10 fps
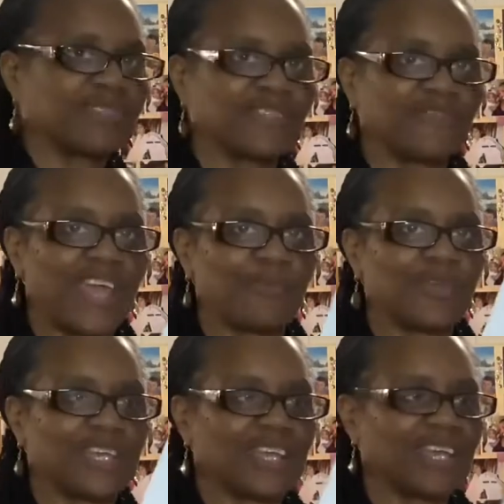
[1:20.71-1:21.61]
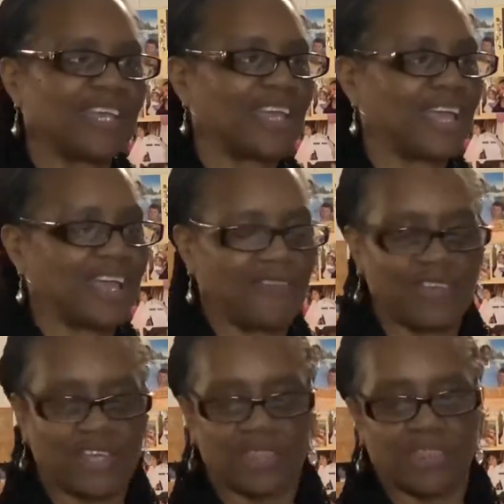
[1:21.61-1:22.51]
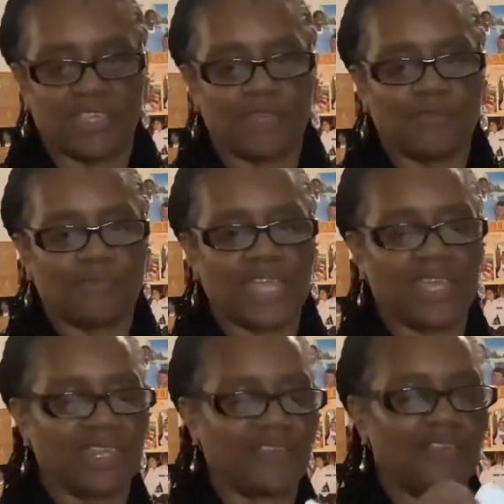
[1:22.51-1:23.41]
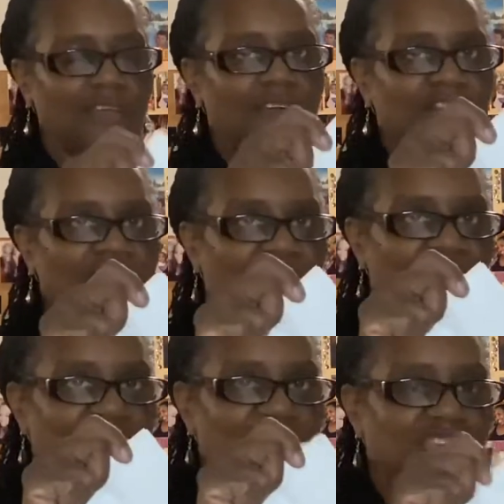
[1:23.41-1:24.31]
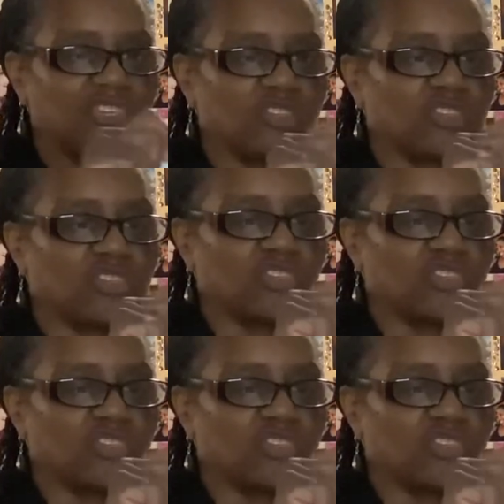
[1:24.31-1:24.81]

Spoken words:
of fabric. I've cut them in 5-inch